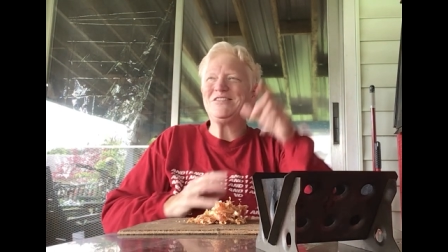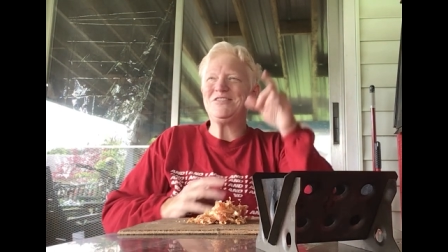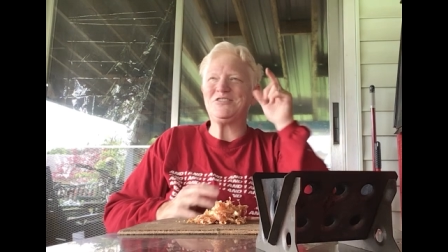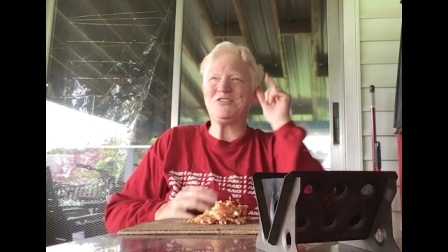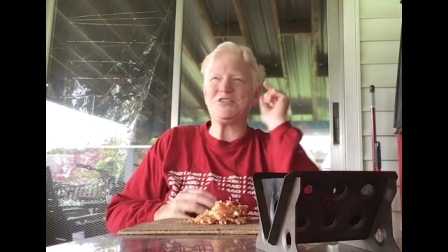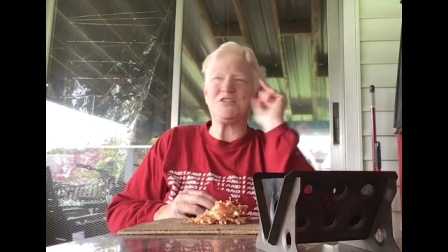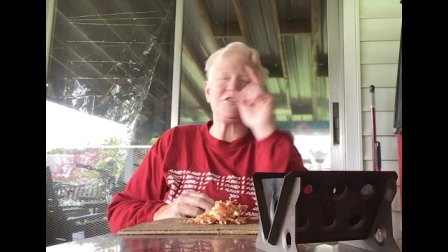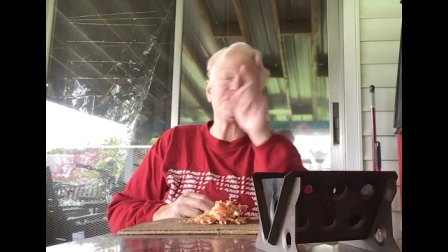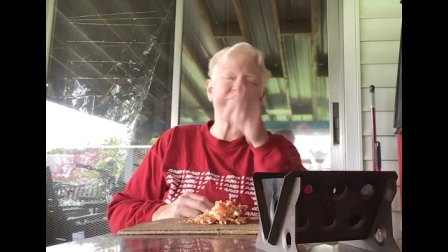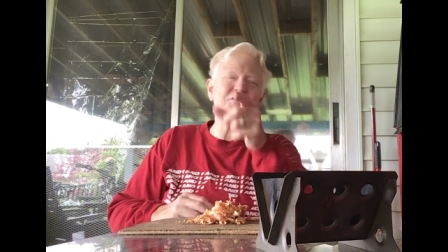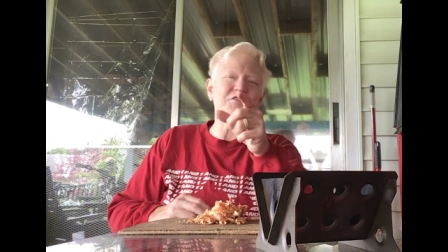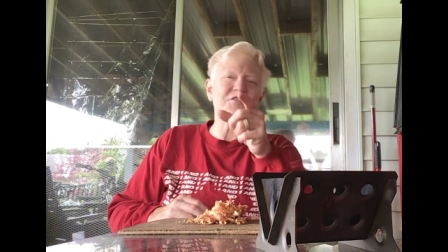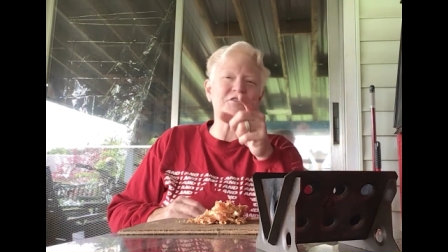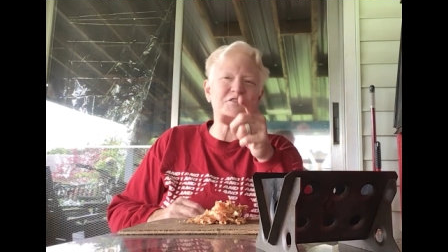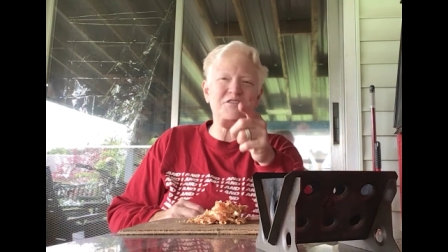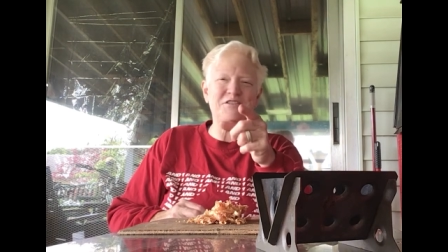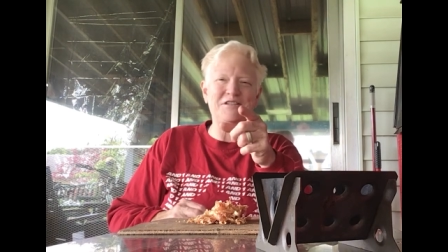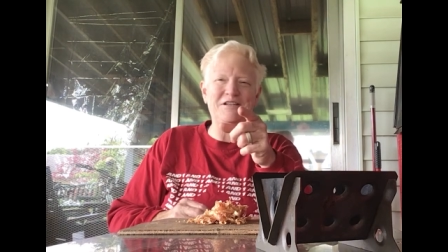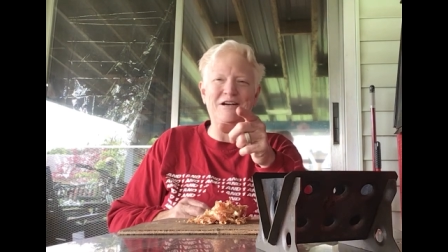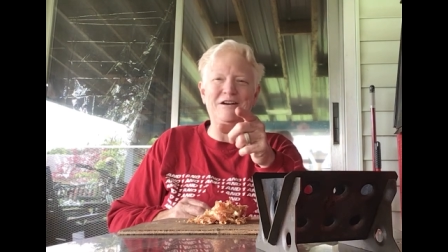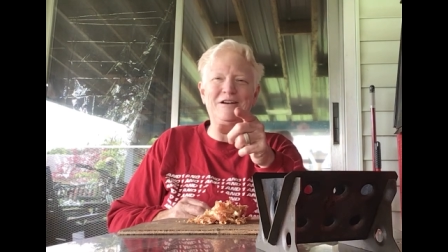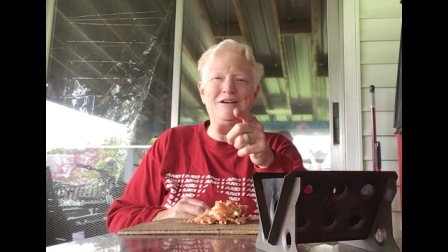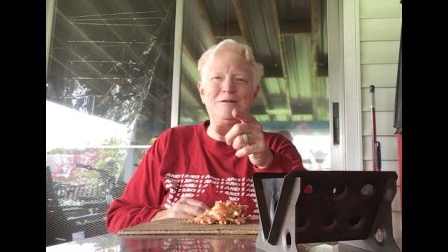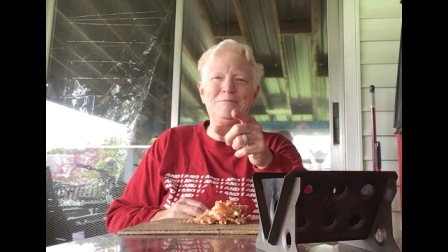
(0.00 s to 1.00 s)
Jesus has
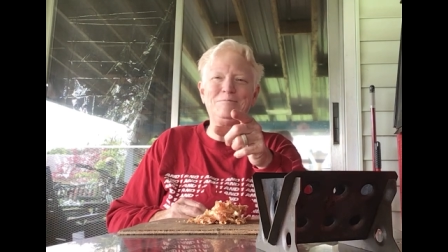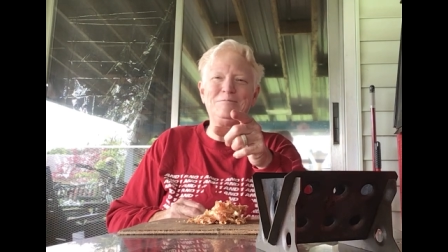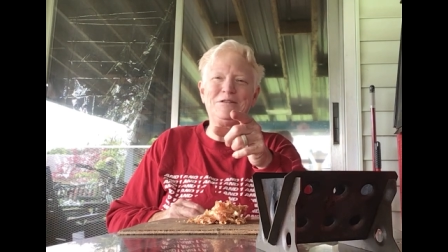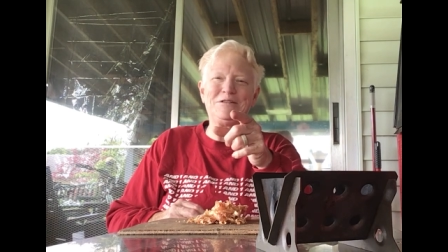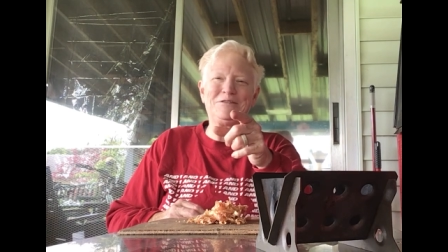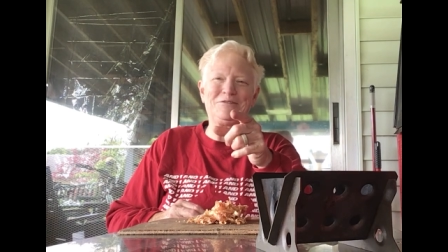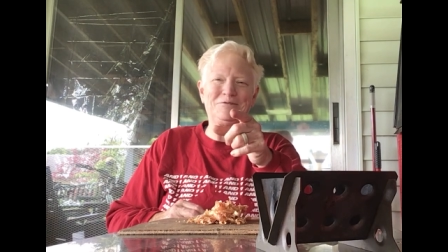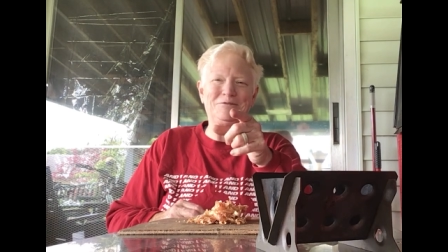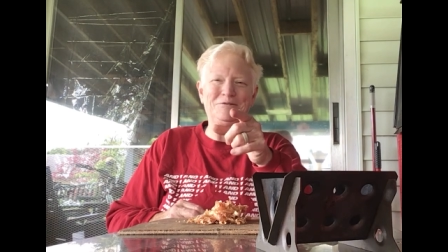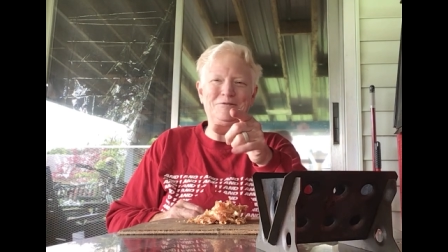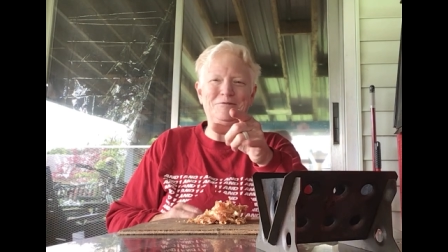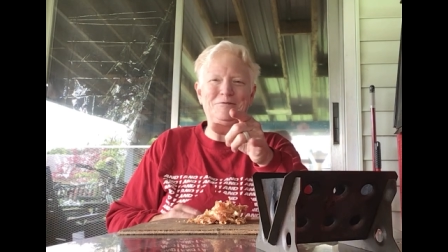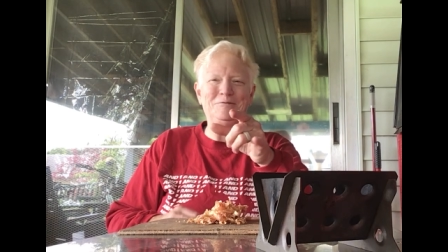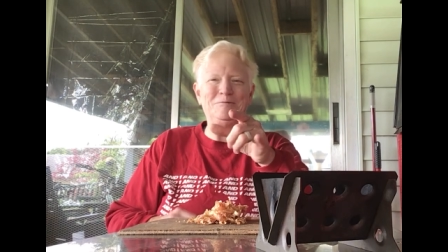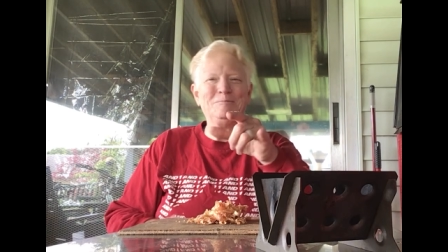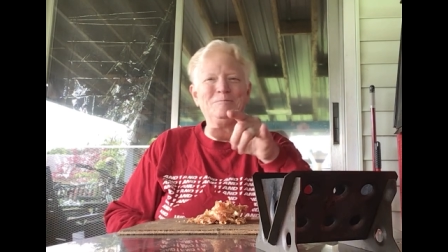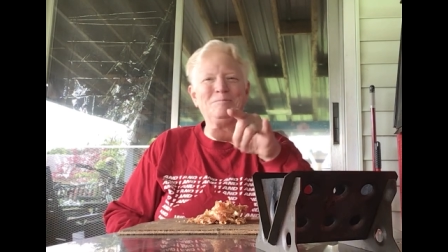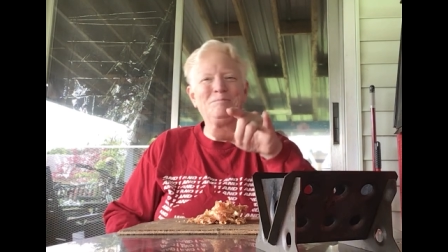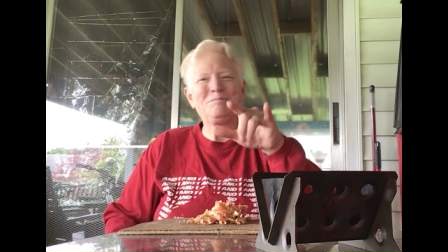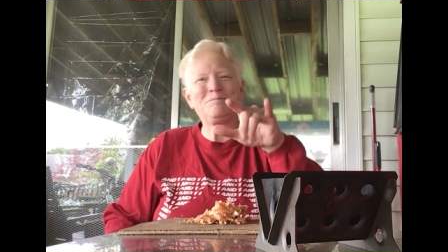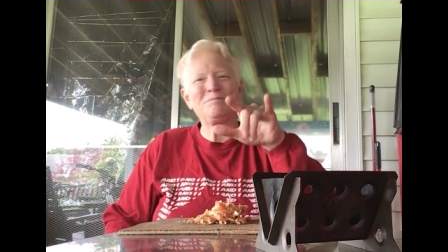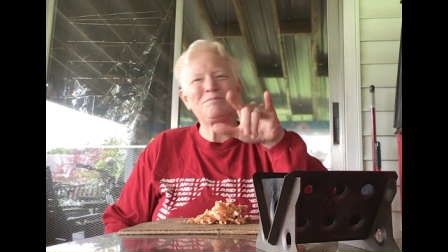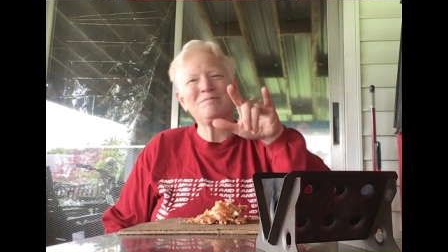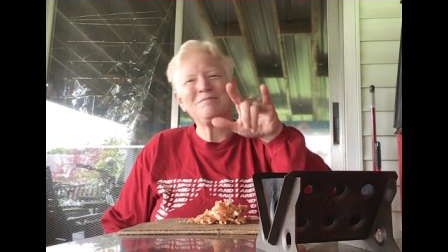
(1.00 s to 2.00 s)
carried me through,
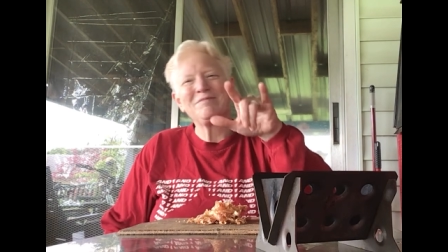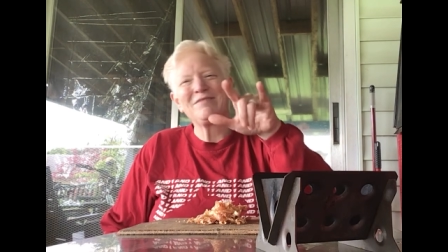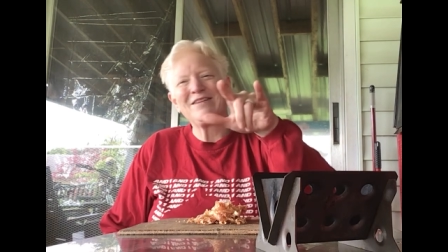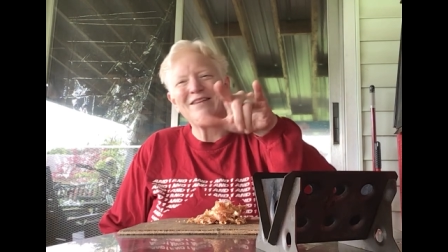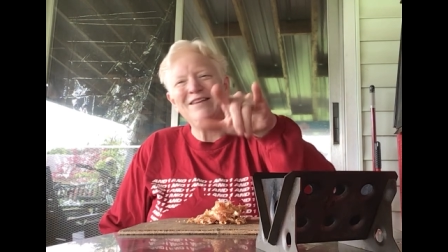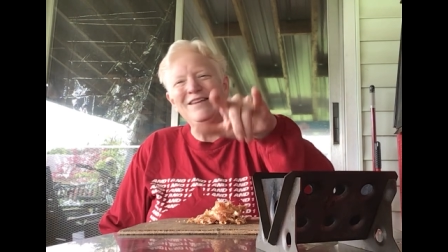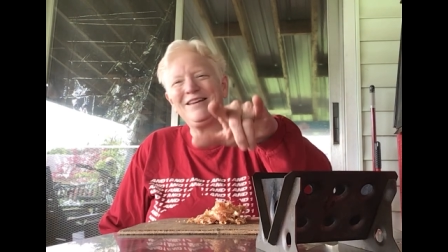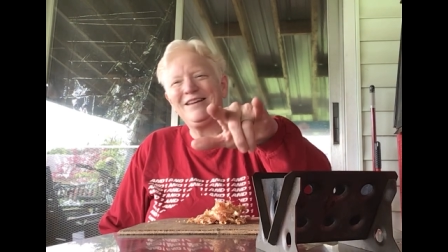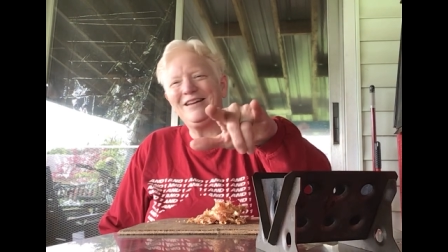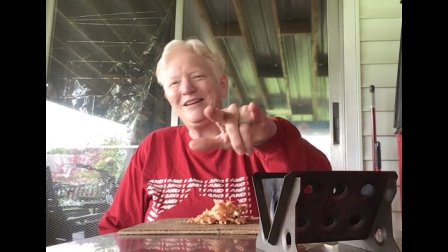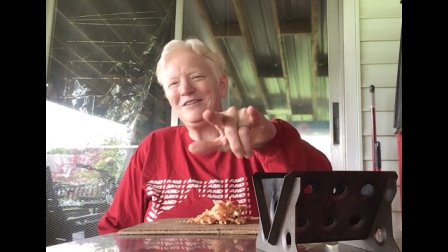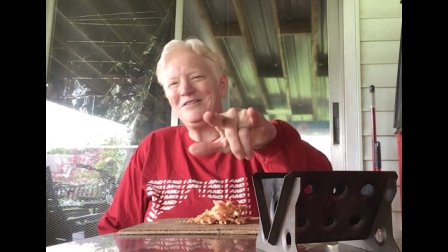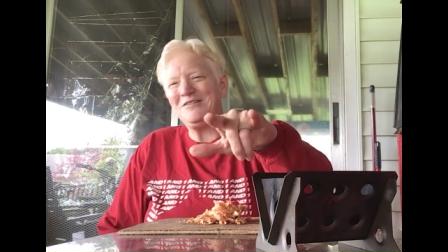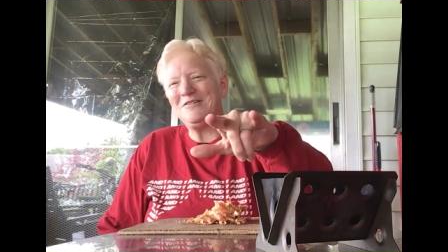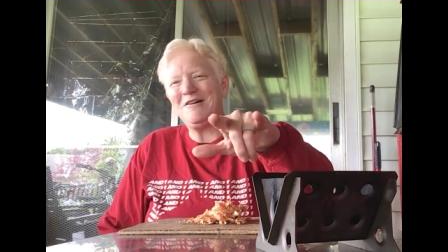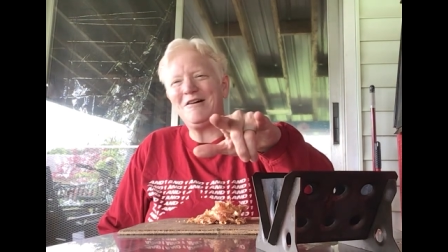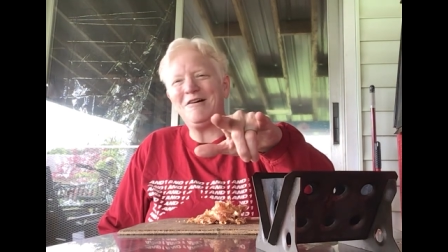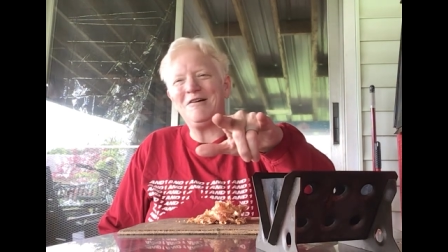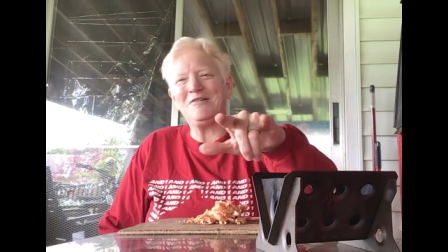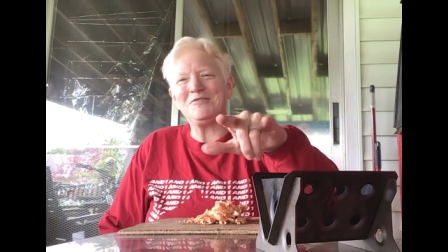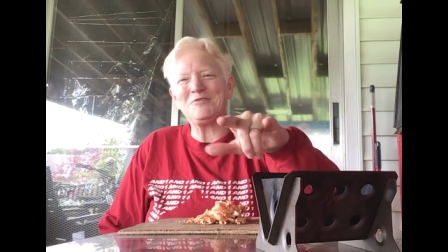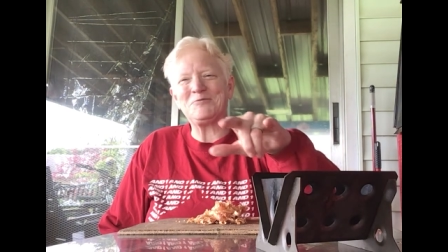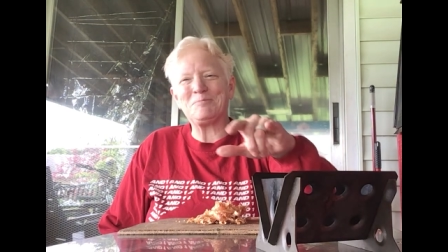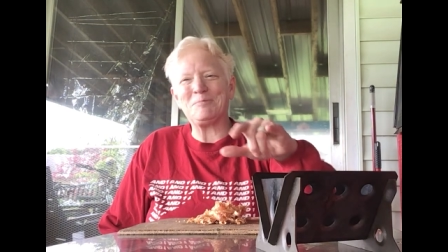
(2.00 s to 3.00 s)
and
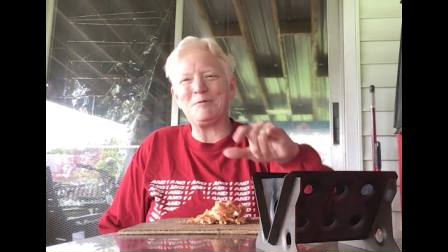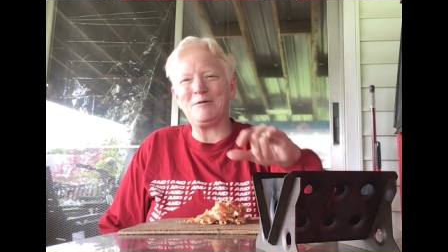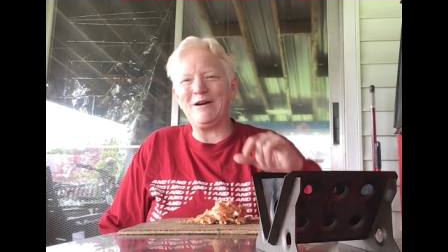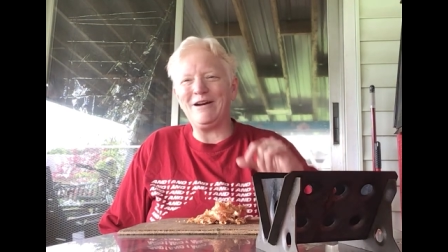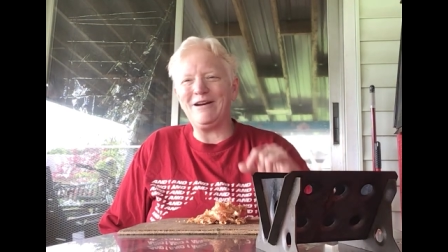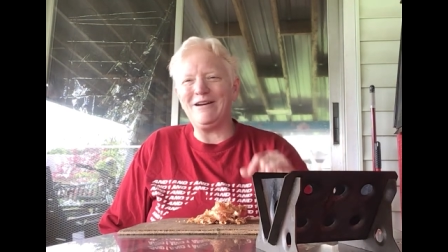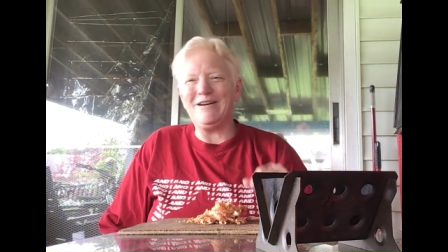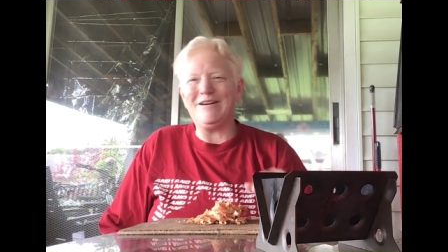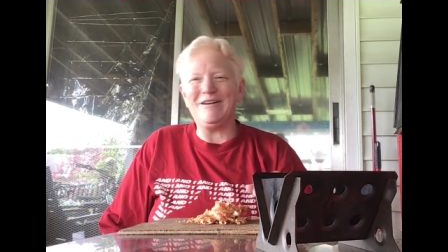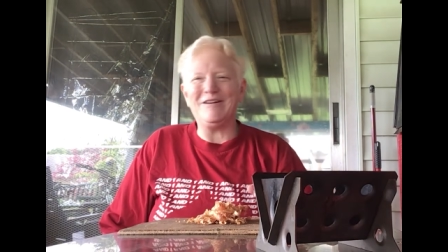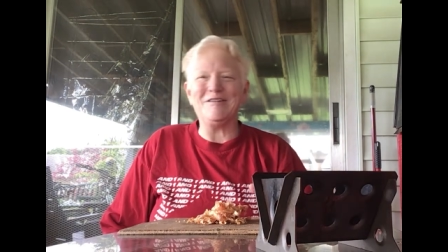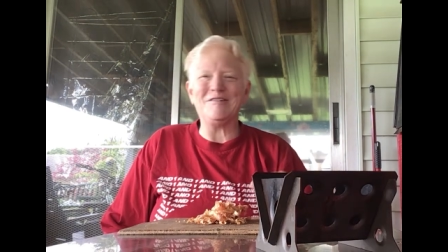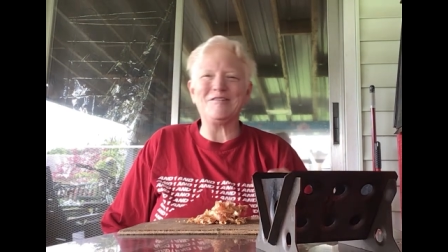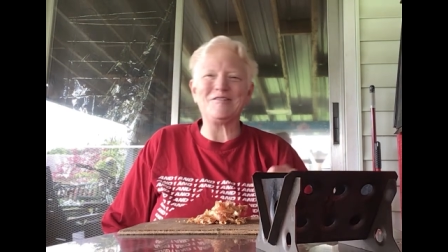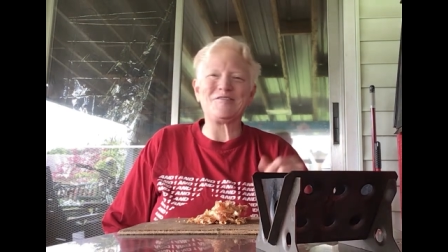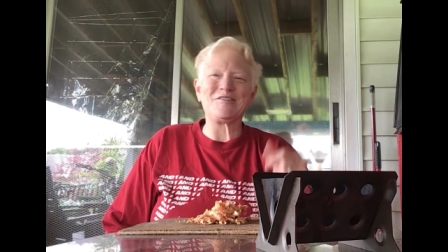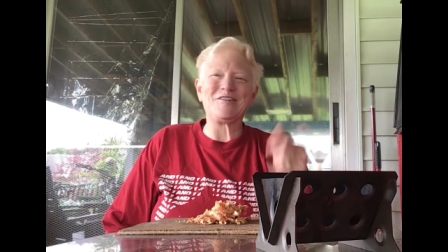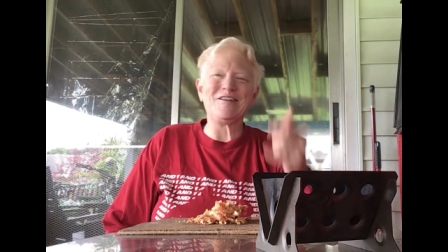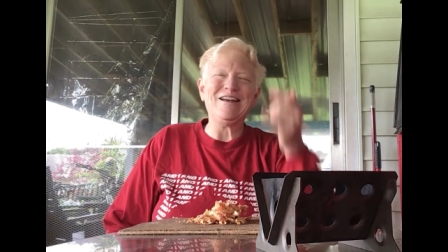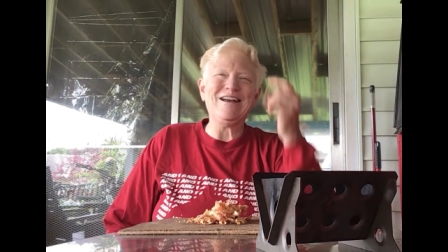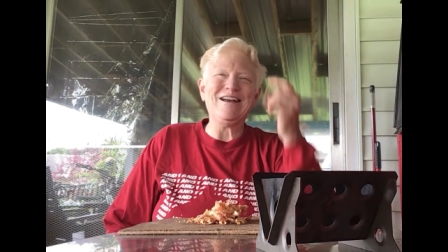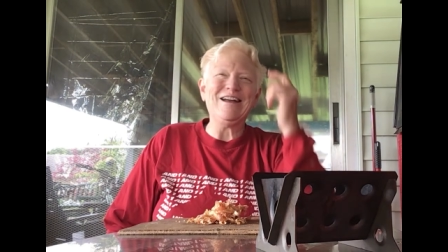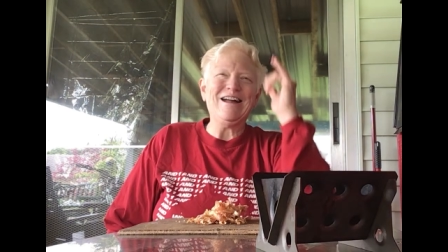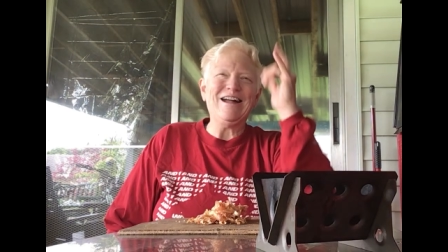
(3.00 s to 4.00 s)
y'all's prayers